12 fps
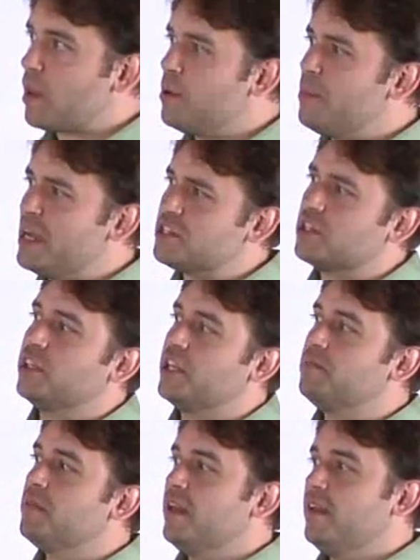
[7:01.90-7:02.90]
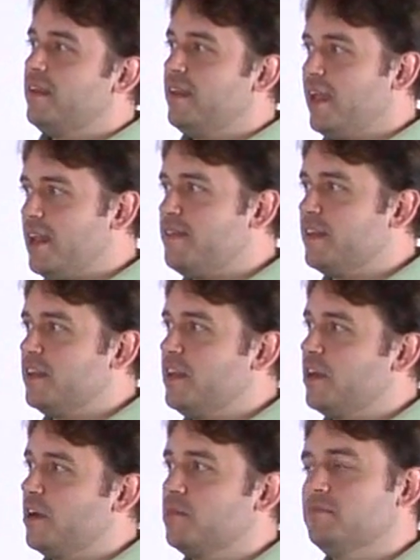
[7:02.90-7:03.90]
But basically, anything in
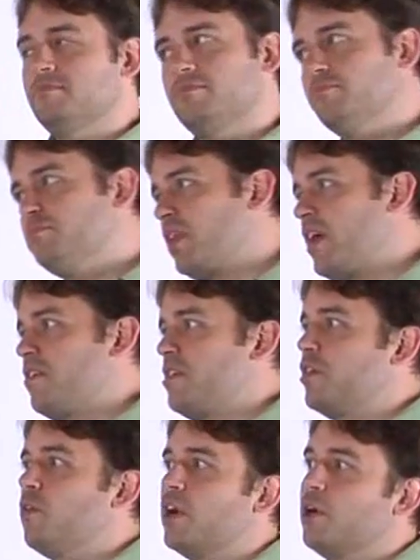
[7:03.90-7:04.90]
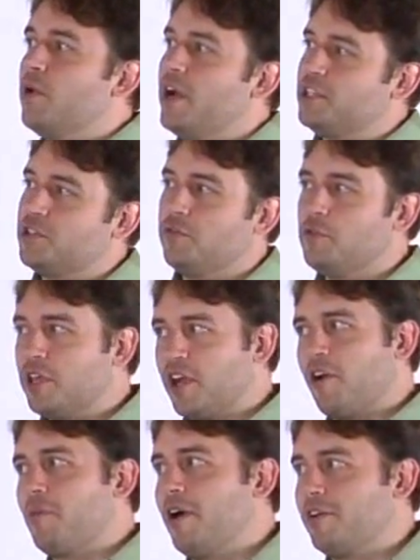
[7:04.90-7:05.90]
here, plan on it going away. So if you
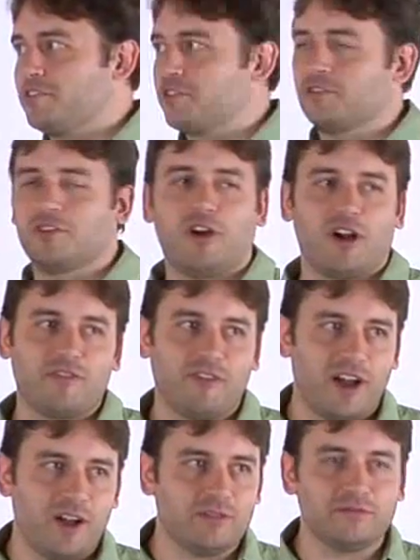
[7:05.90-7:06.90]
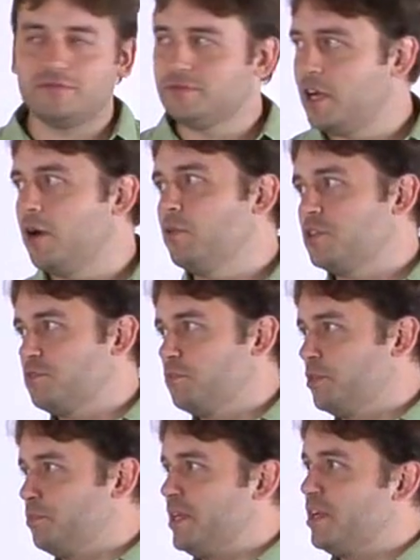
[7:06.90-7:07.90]
care about a certain log file, which
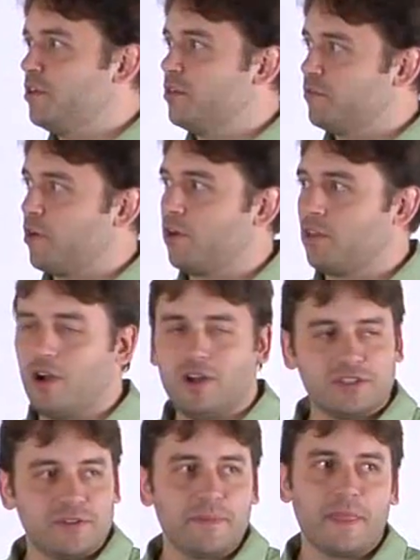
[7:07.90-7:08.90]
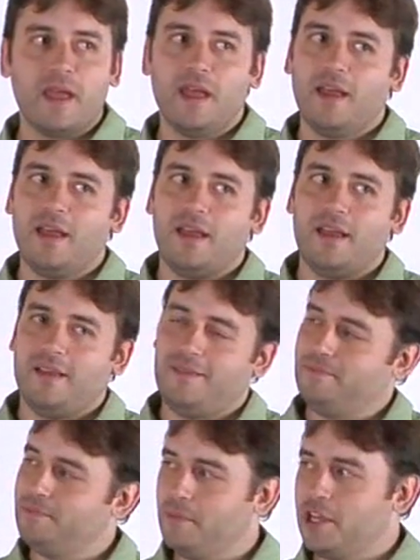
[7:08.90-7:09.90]
would be under var logs,
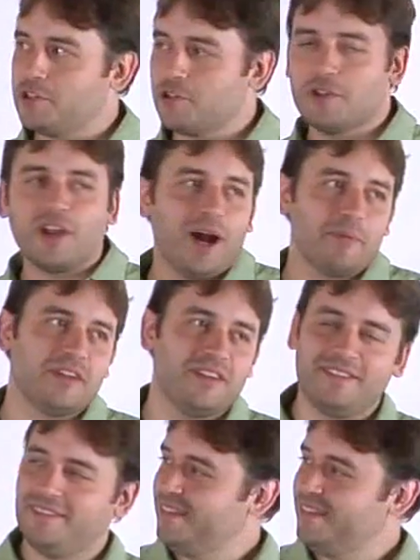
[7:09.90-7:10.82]
make sure you copy it.